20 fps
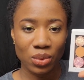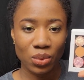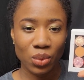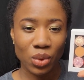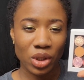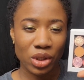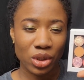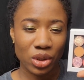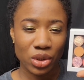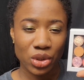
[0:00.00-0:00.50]

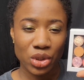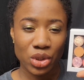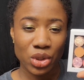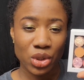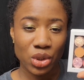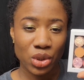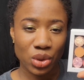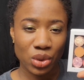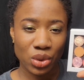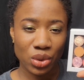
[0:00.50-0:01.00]
1 or
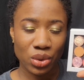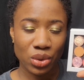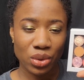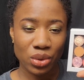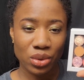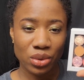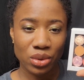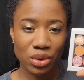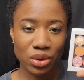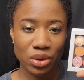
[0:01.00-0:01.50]
2
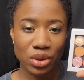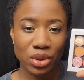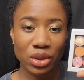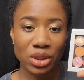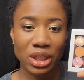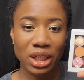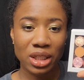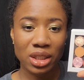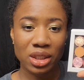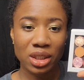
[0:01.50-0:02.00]

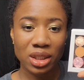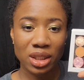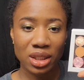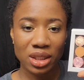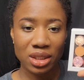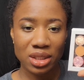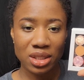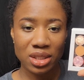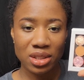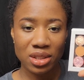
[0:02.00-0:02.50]
unique
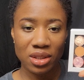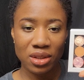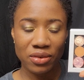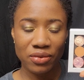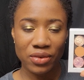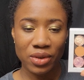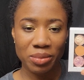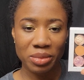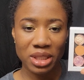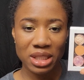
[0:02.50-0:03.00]
looks
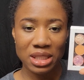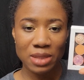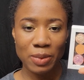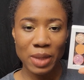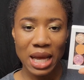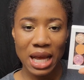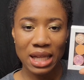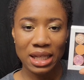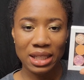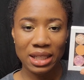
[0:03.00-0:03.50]
from this
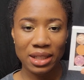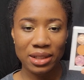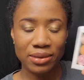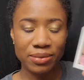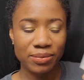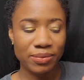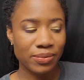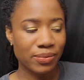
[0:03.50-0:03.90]
palette.